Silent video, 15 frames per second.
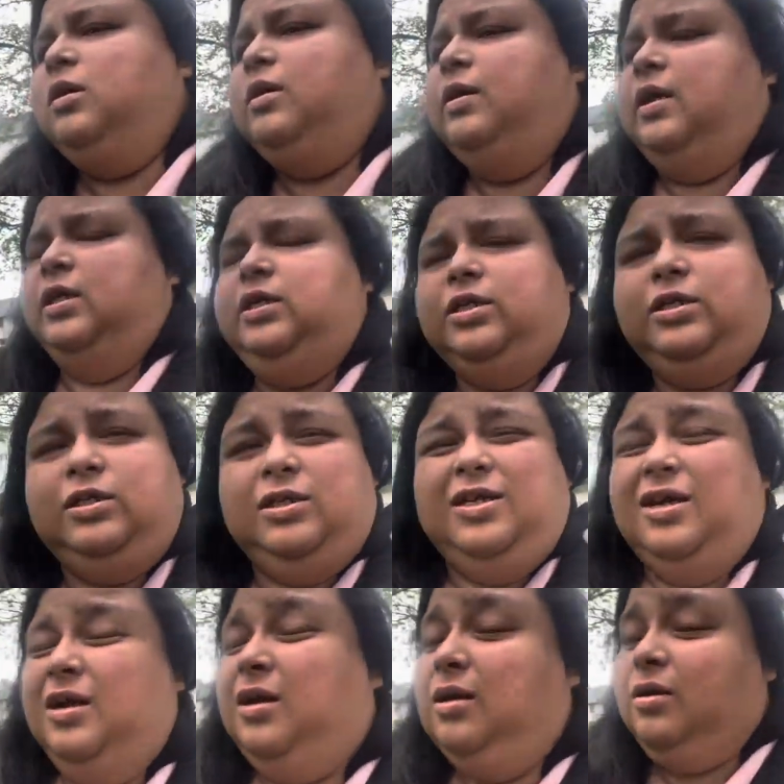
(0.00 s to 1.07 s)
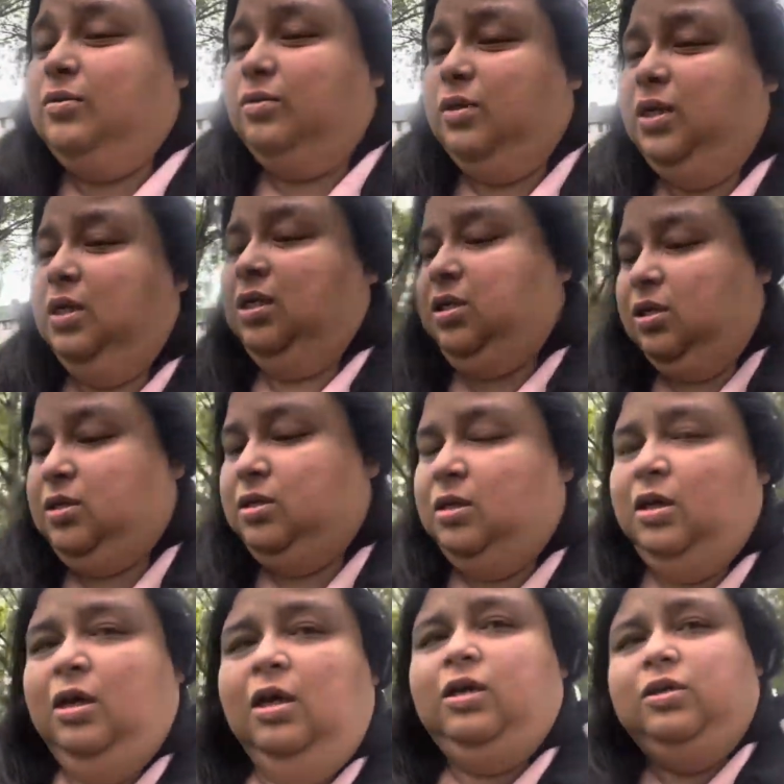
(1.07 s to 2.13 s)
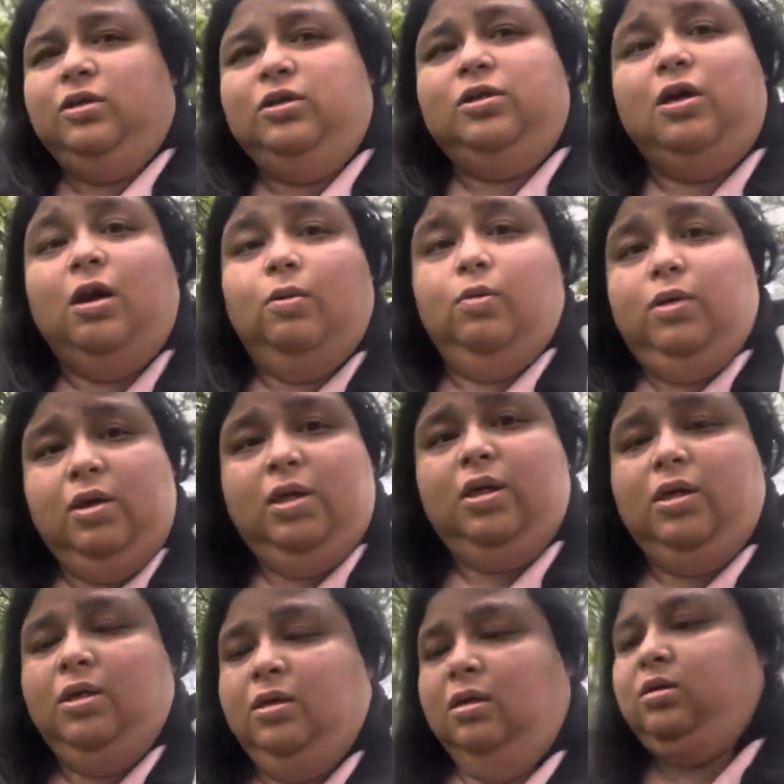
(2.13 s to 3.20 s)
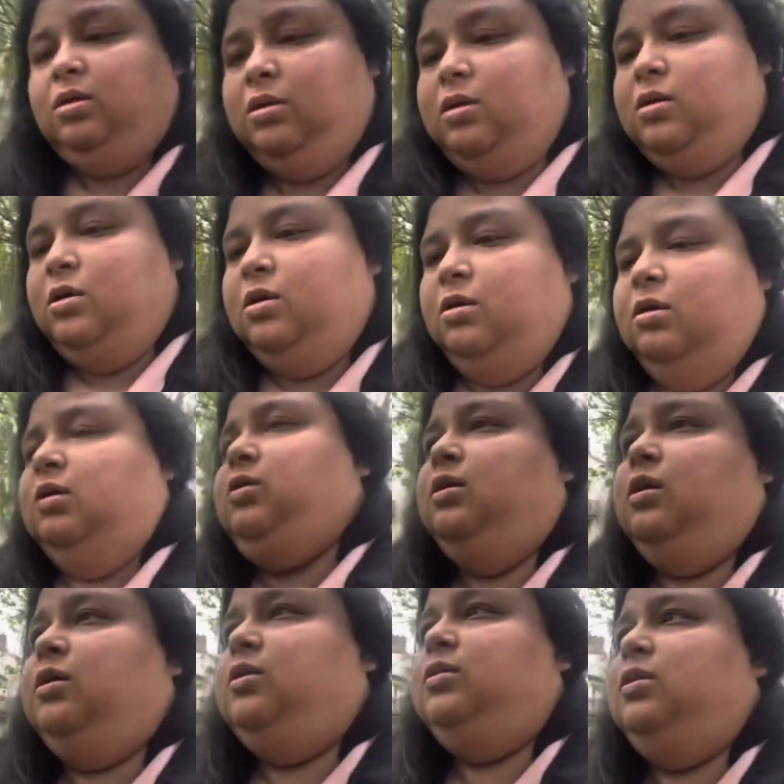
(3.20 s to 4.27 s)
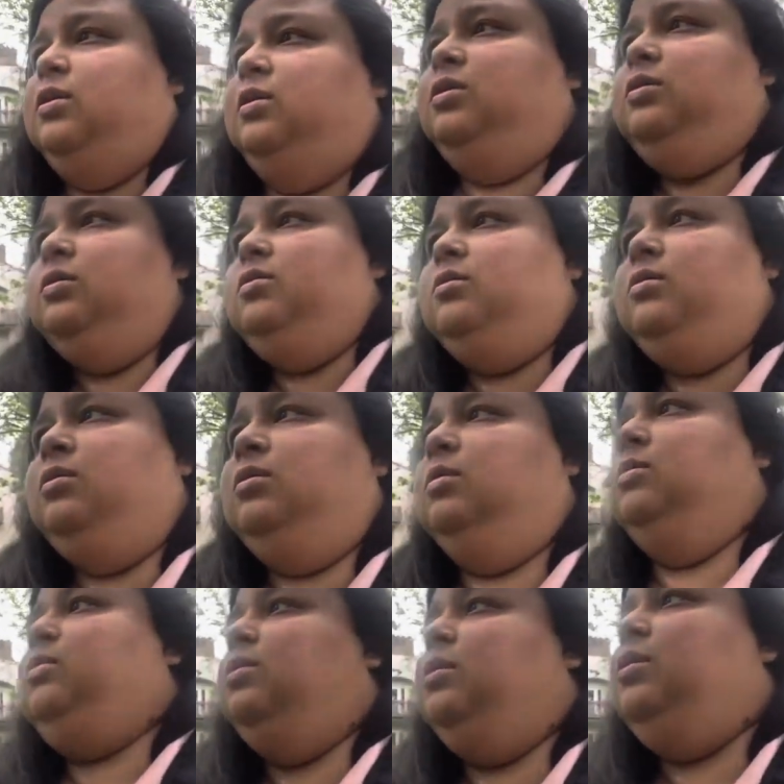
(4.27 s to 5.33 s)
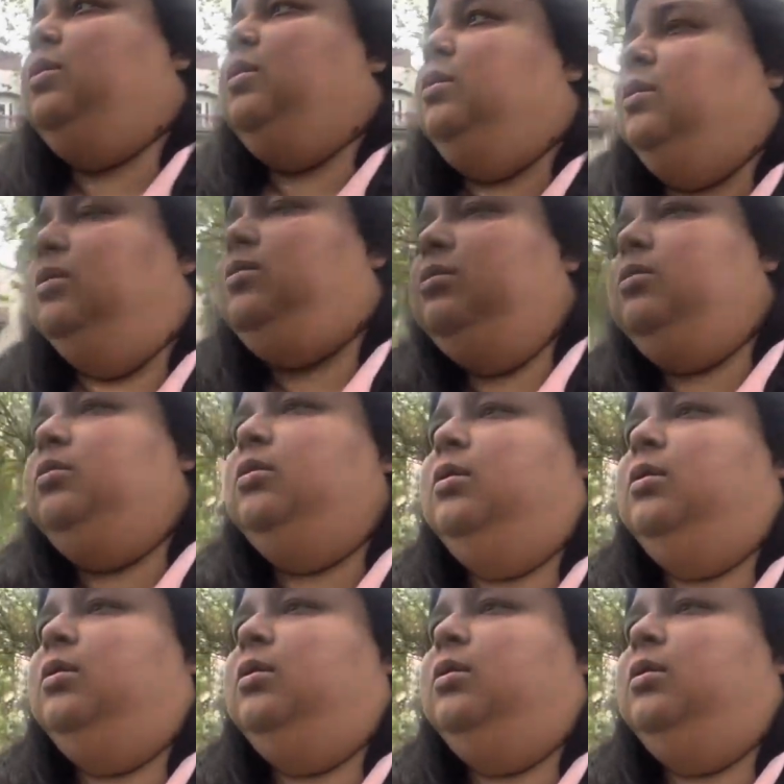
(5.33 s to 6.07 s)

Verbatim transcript: I just cannot wait to start working. And then, you know, oh,